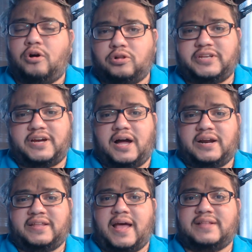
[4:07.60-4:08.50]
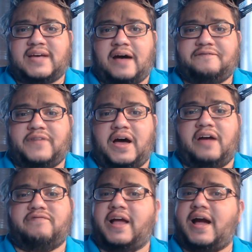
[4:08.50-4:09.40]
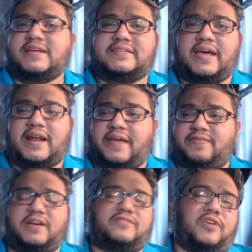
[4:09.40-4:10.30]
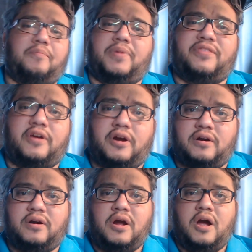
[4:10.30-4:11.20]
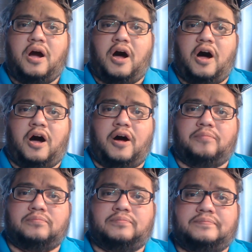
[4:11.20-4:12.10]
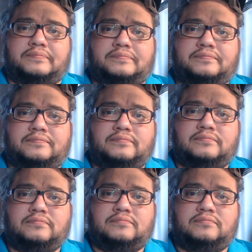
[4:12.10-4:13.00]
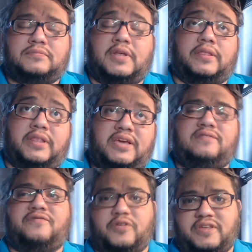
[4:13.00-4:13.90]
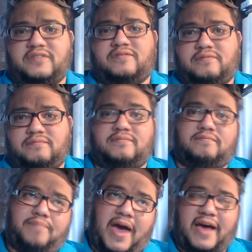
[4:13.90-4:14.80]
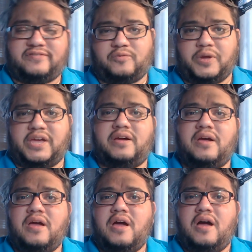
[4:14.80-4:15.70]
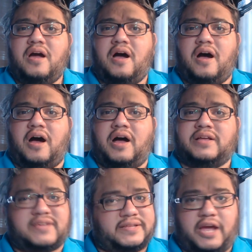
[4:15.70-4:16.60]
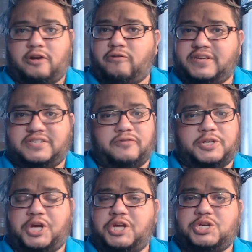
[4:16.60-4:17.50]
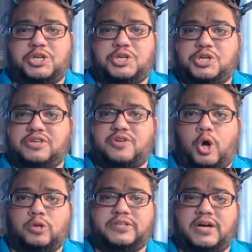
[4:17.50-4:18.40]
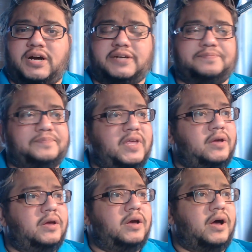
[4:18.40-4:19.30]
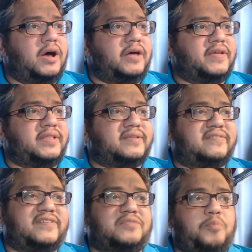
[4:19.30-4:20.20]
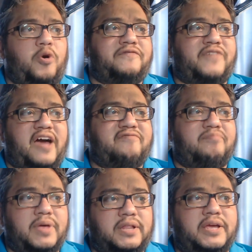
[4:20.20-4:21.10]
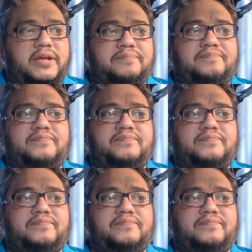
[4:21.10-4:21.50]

holding on in that top 5. Like I said, I think it's going to be there at least for this past week. It's like that Crazy Rich Asians just holding on. They did 6.5 million.